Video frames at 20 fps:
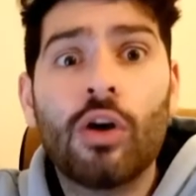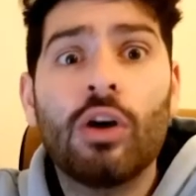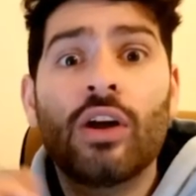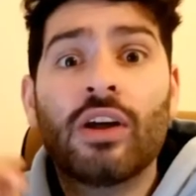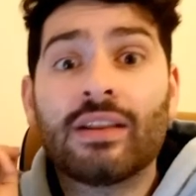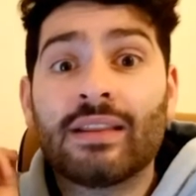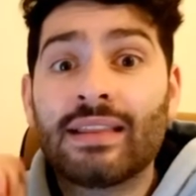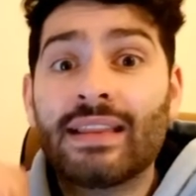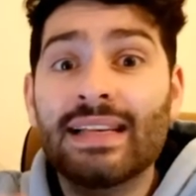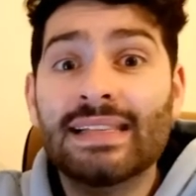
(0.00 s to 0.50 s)

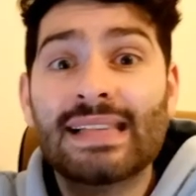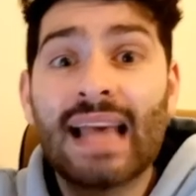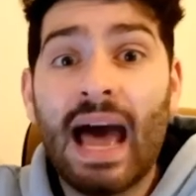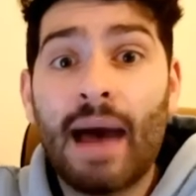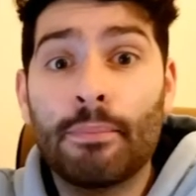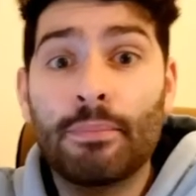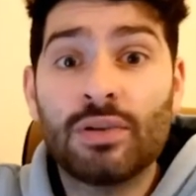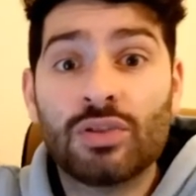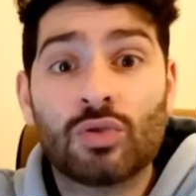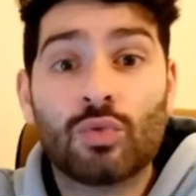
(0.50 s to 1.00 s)
this
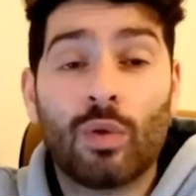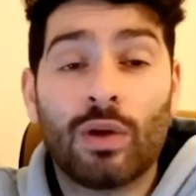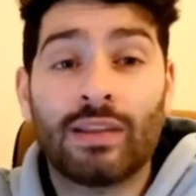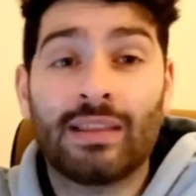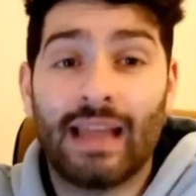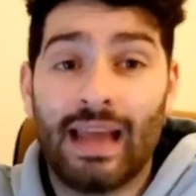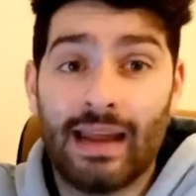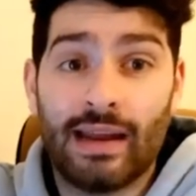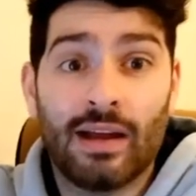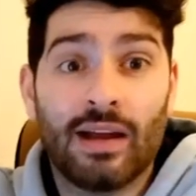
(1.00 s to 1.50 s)
happens one
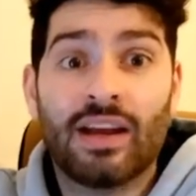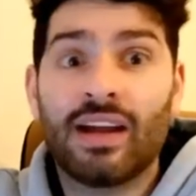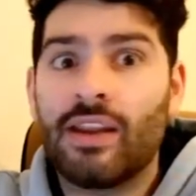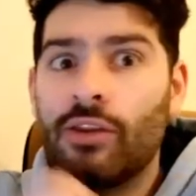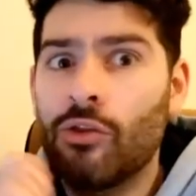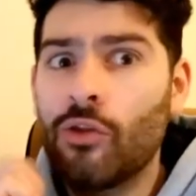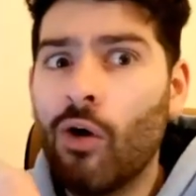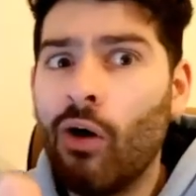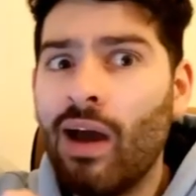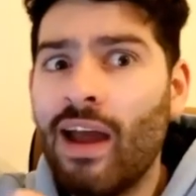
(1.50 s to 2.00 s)
day.
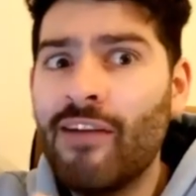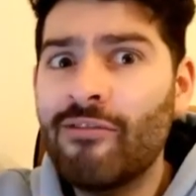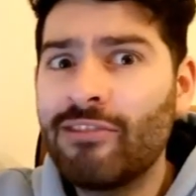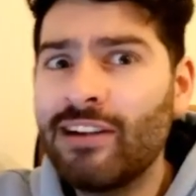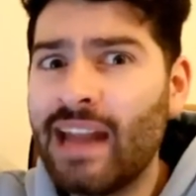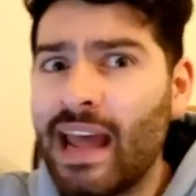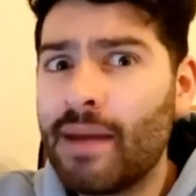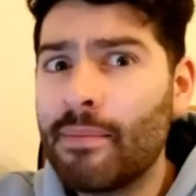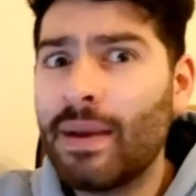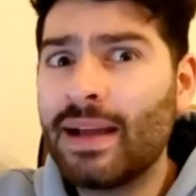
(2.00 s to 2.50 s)
Not every
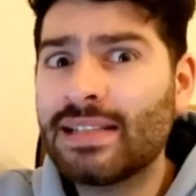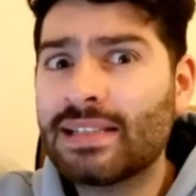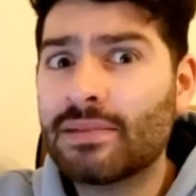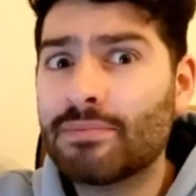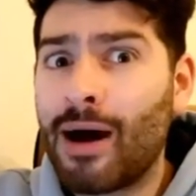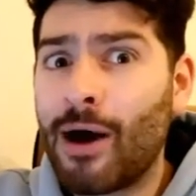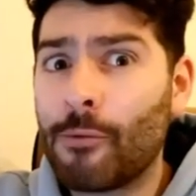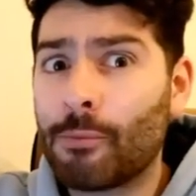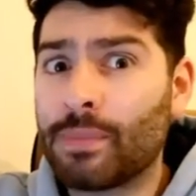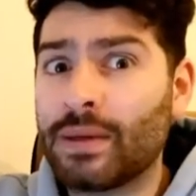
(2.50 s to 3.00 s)
day Mason
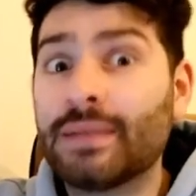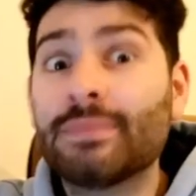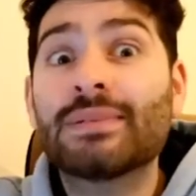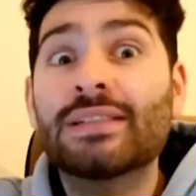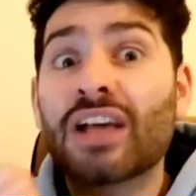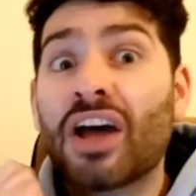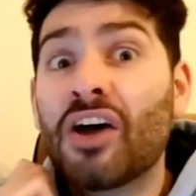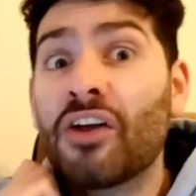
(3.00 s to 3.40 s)
Mount peeps,